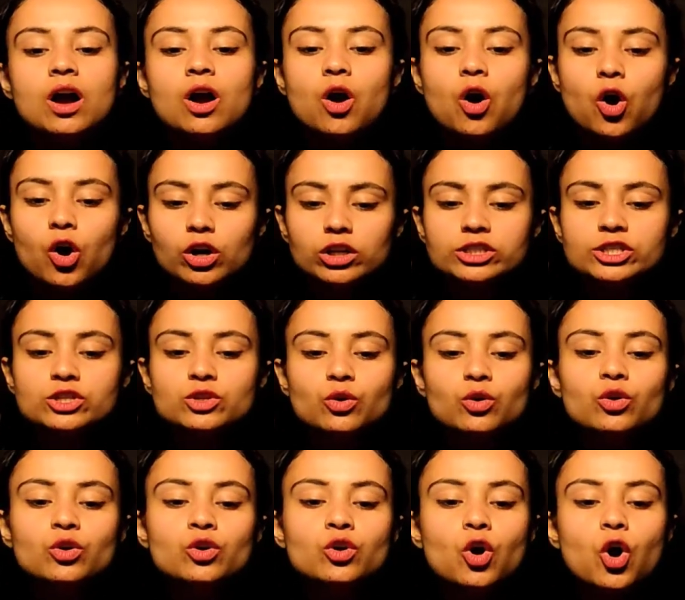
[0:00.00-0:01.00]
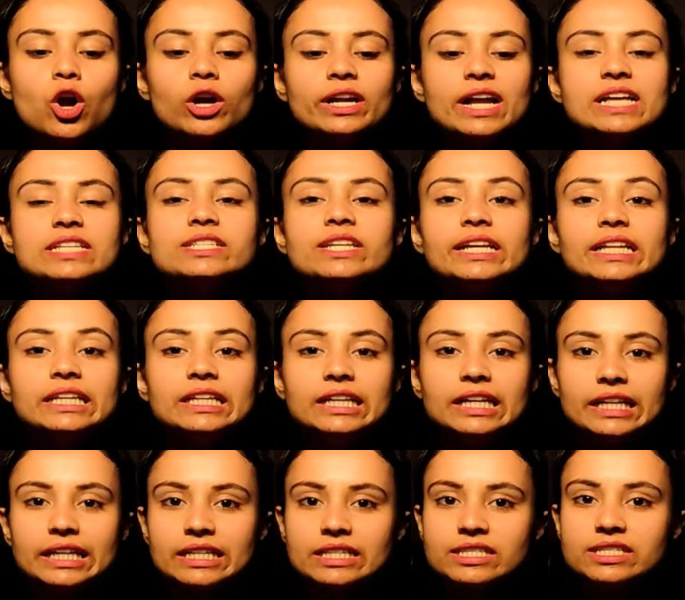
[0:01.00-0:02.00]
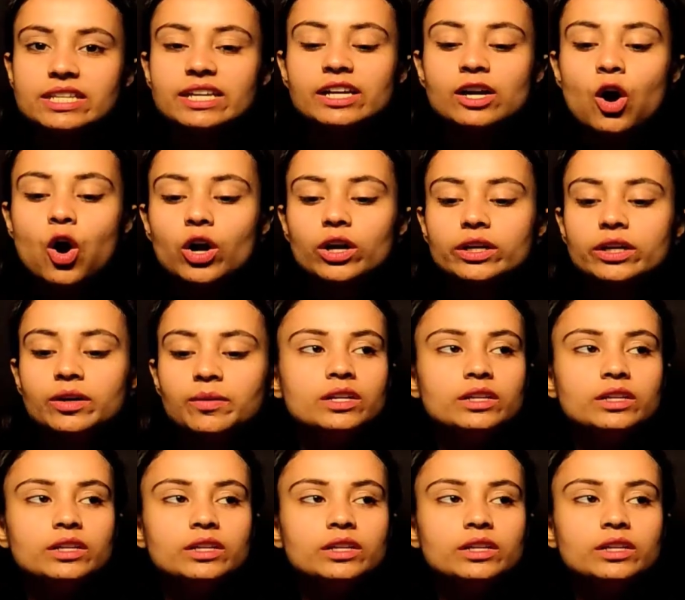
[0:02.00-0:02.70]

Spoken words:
also called as increasing order.